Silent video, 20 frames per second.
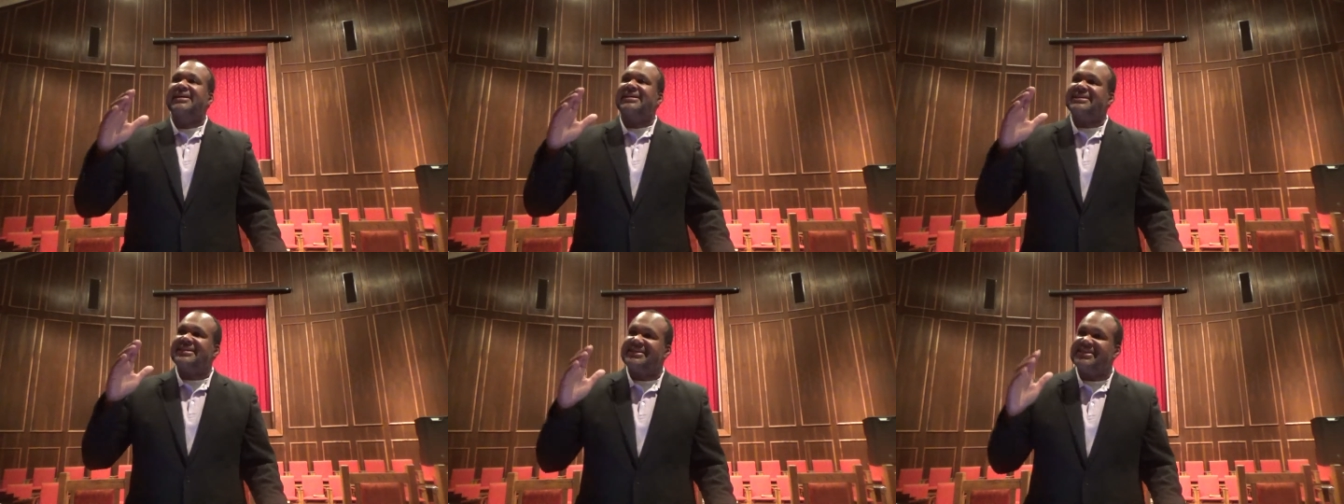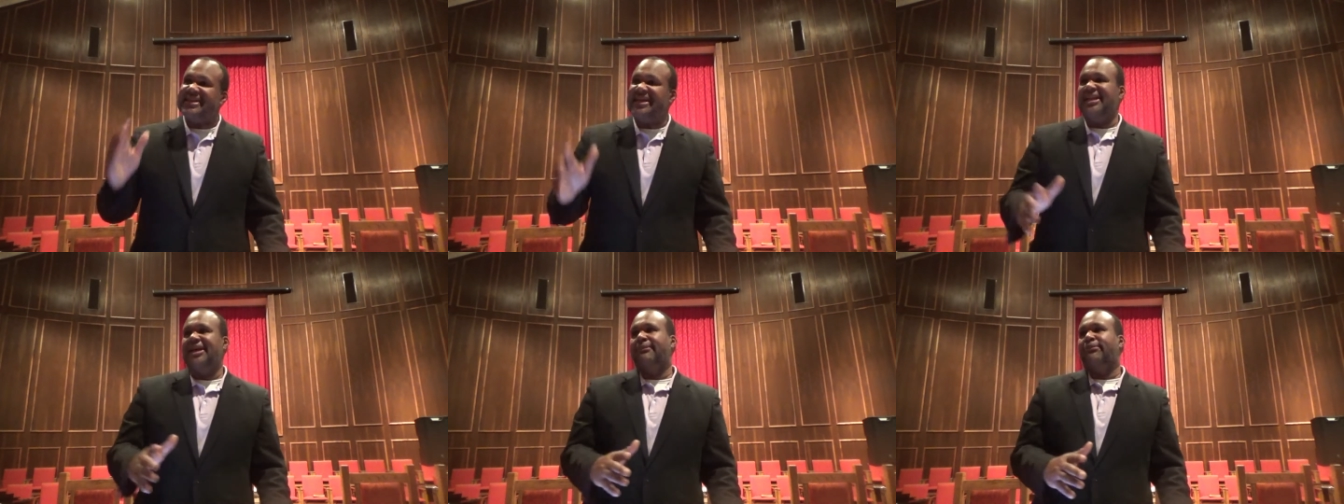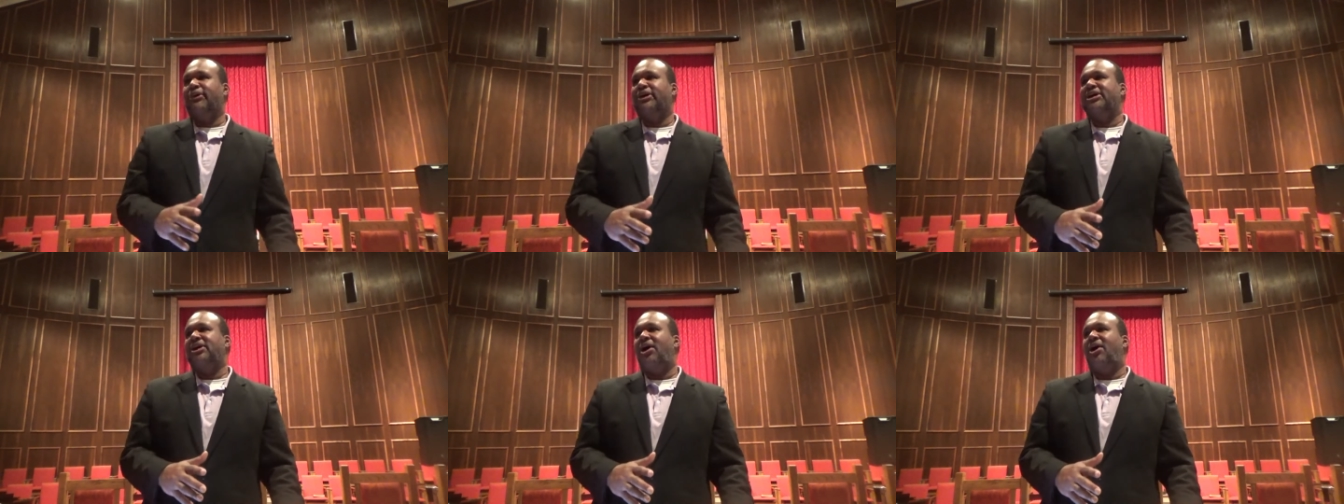
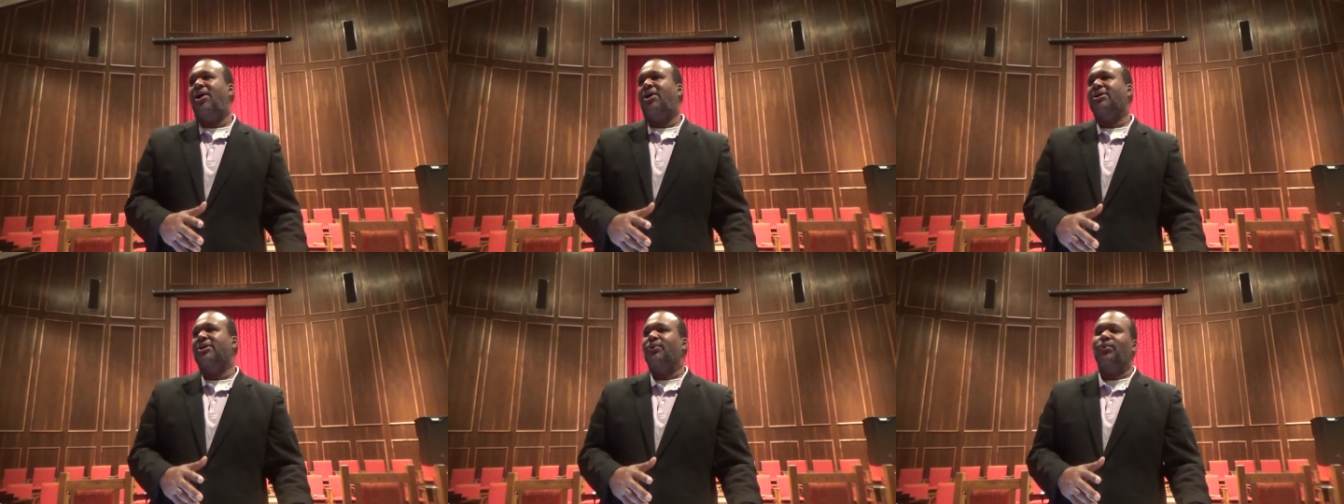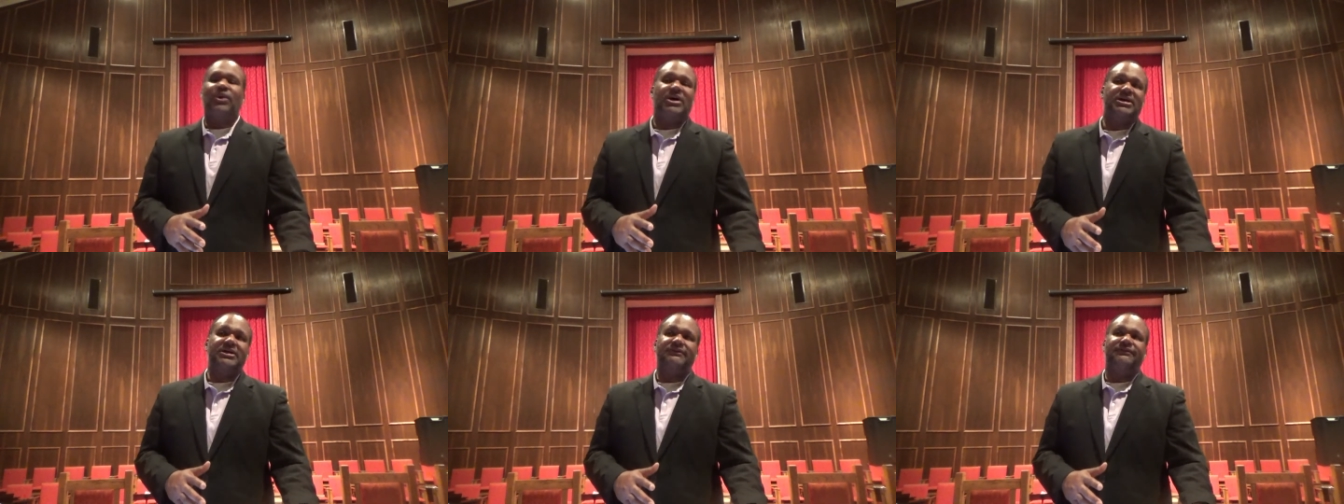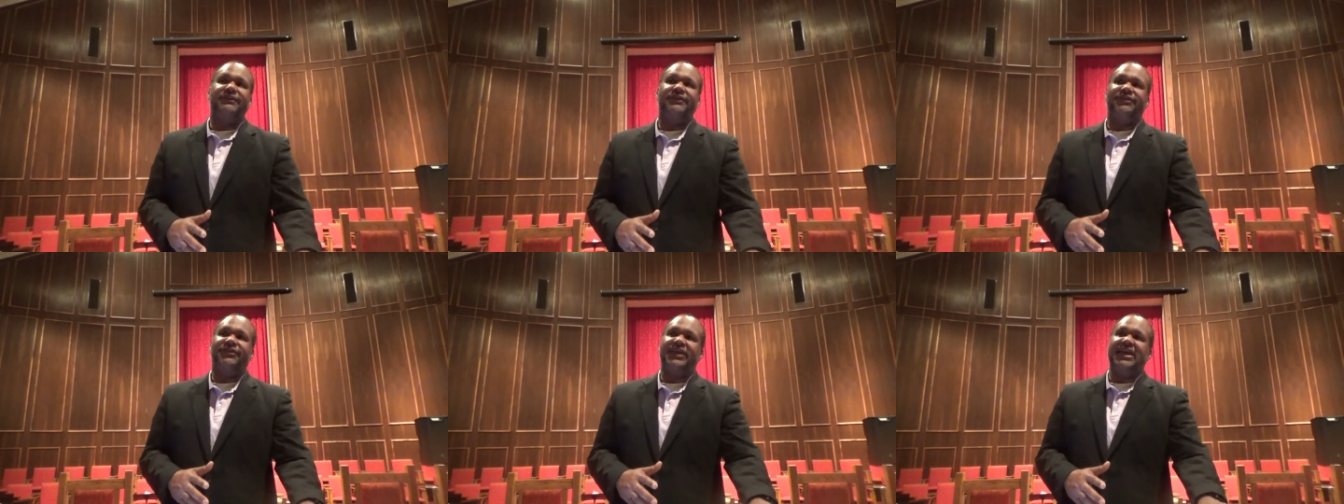celebrate all the
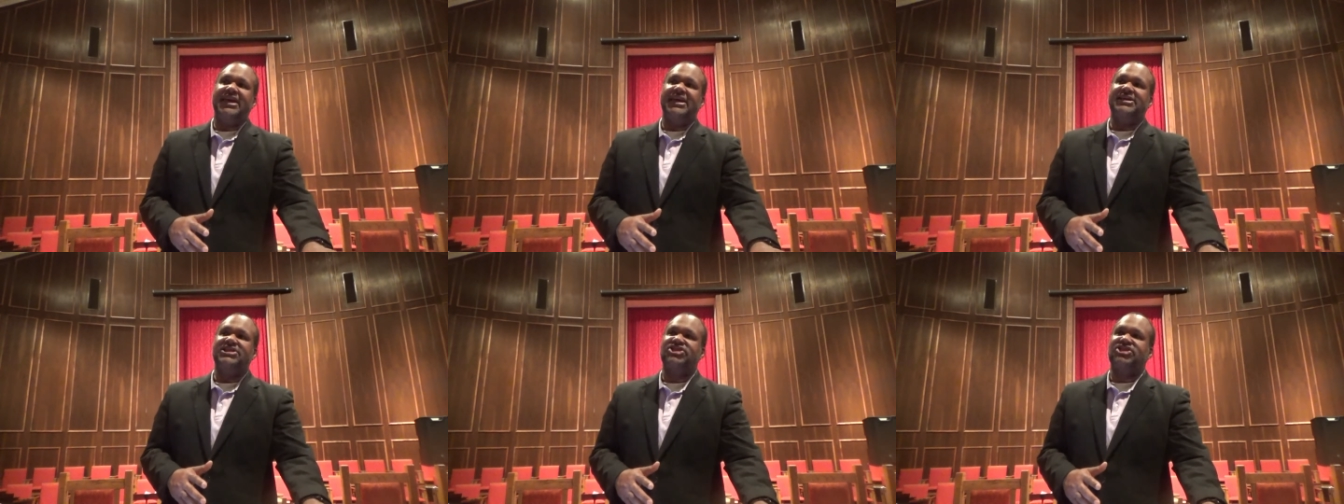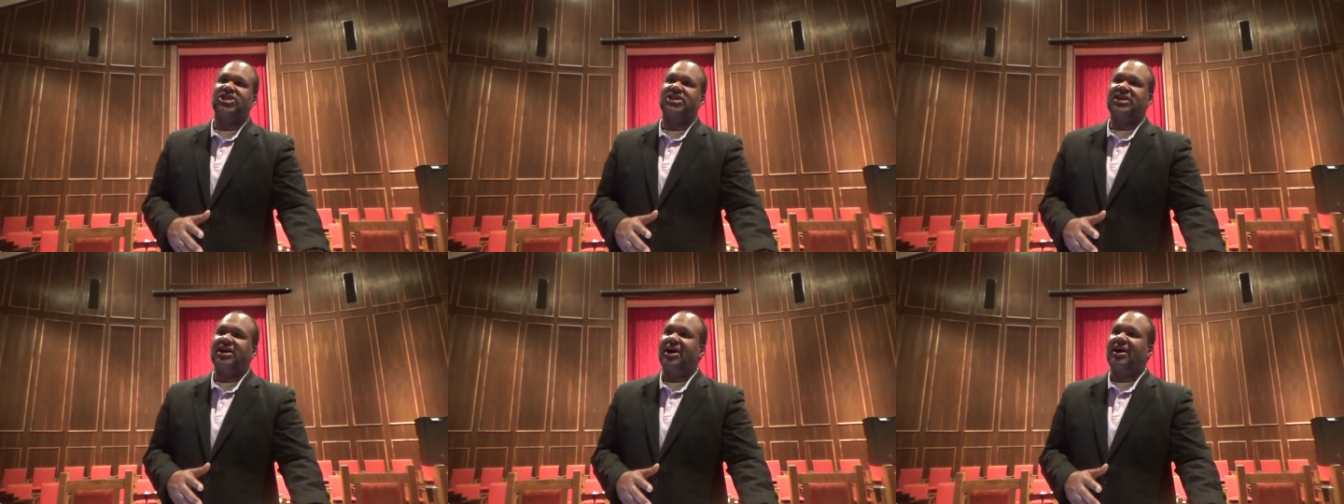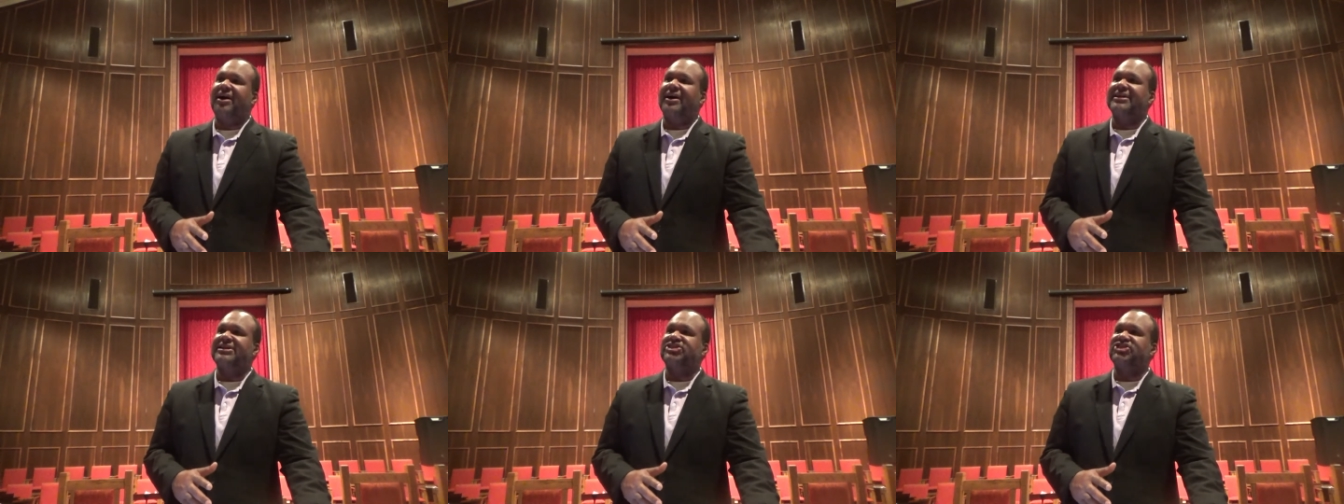wonderful things that
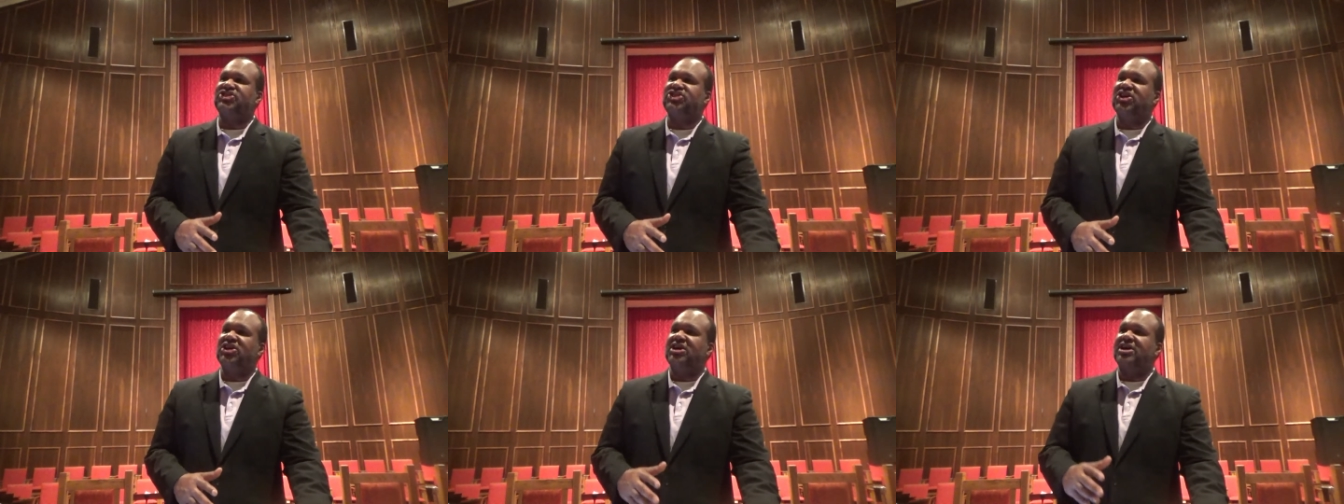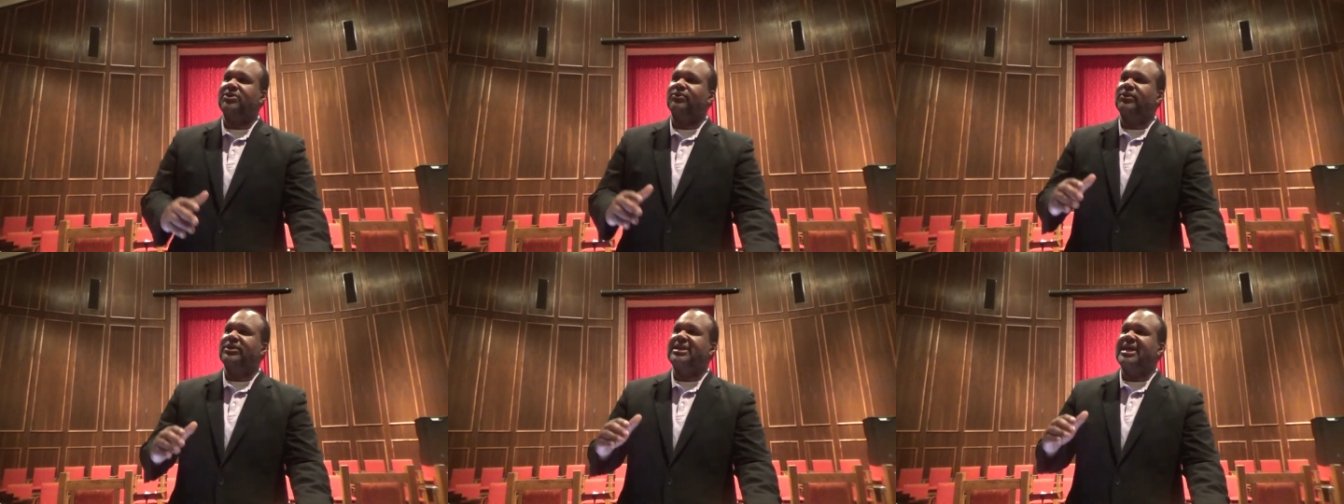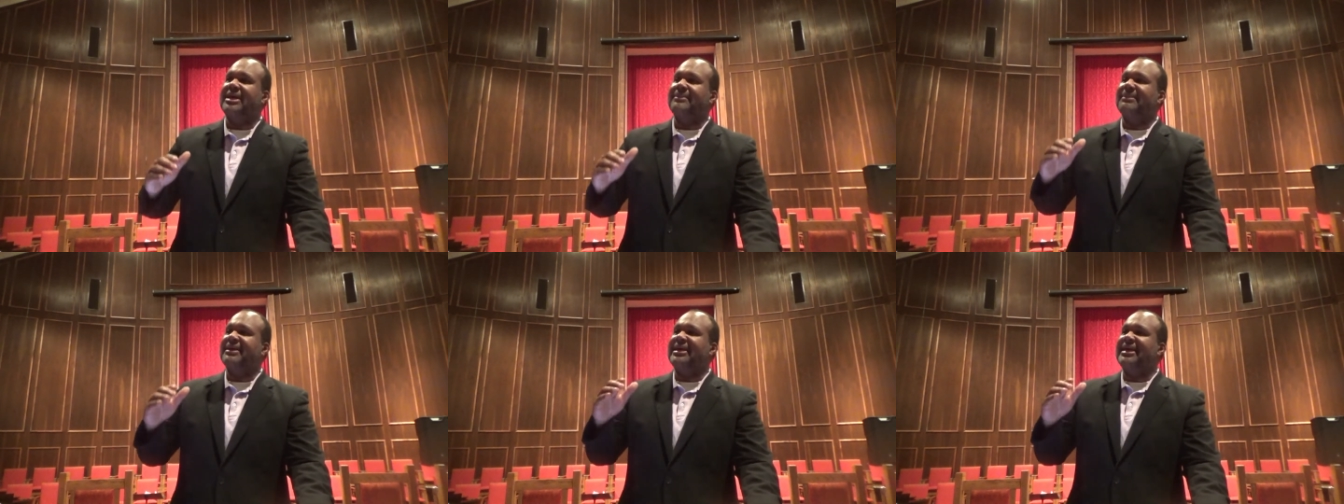God has done, when
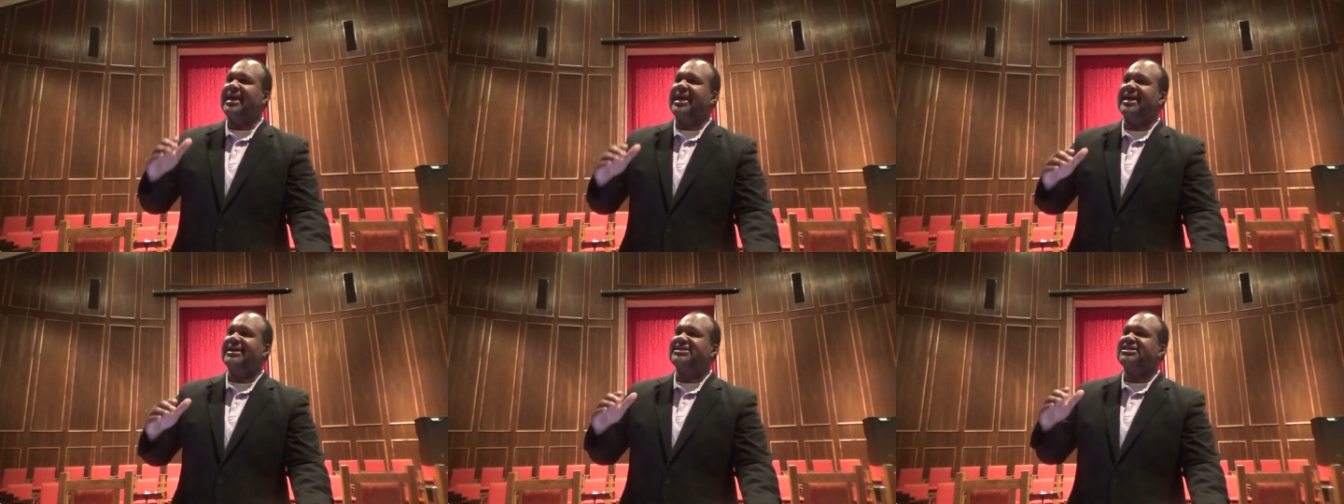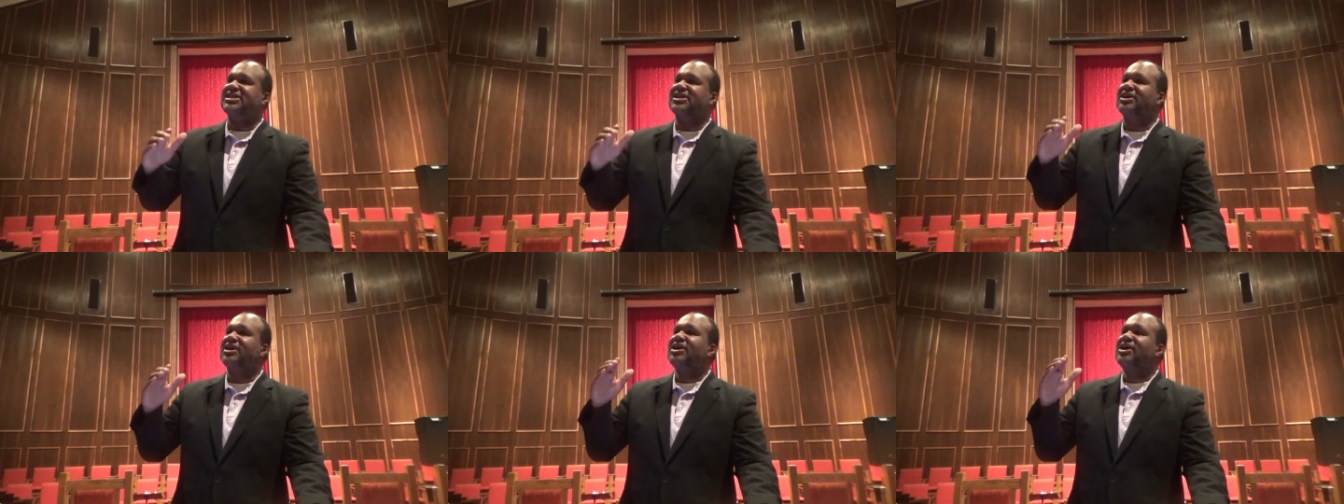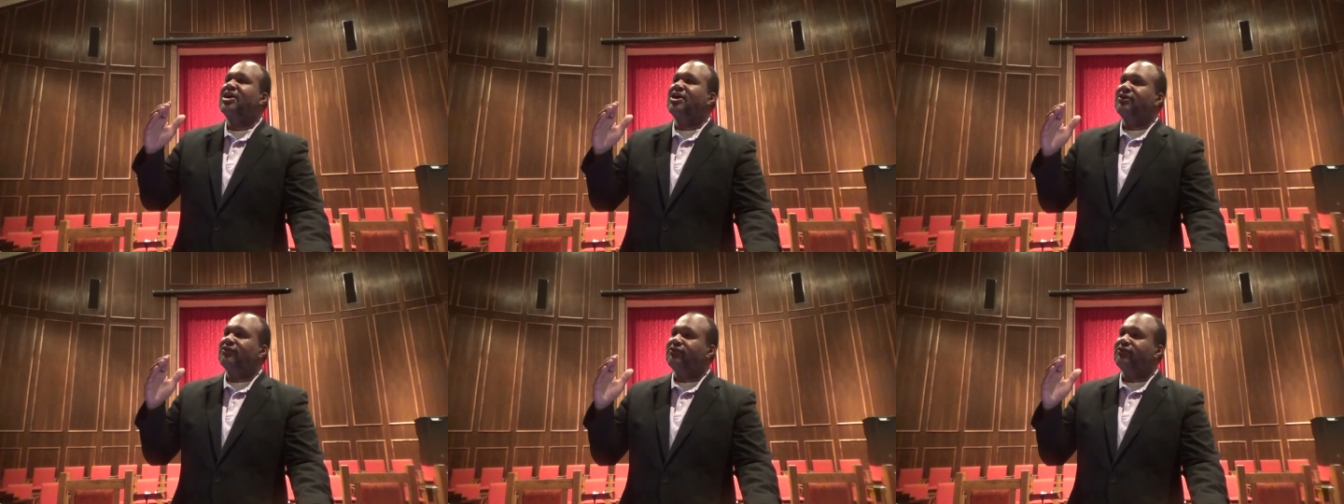they began to